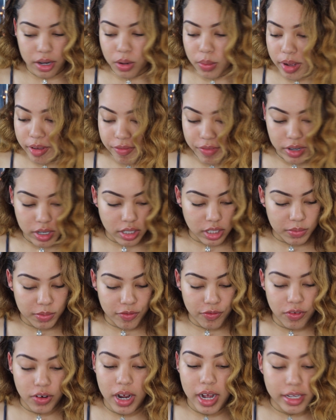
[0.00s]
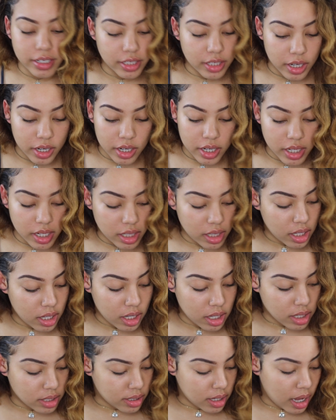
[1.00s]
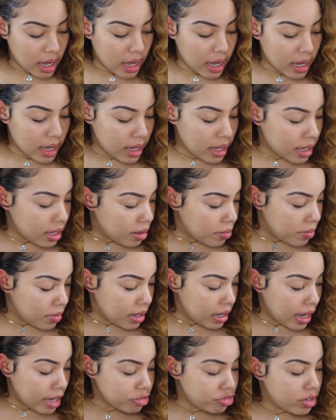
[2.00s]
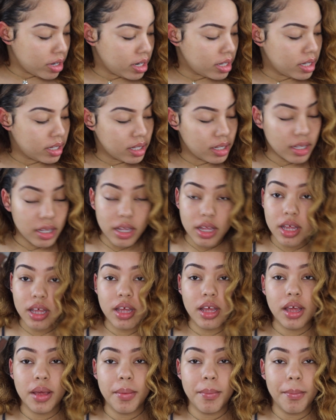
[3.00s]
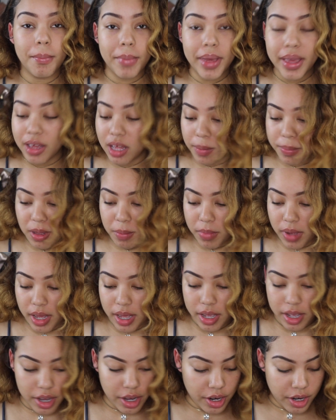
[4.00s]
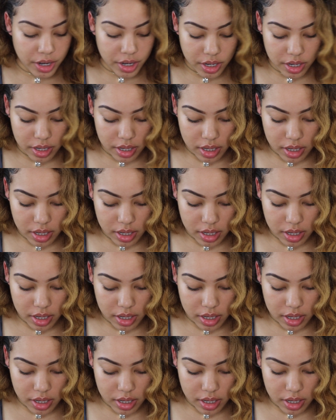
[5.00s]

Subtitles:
of the way first before I start anything. I am not trying to get makeup in my hair.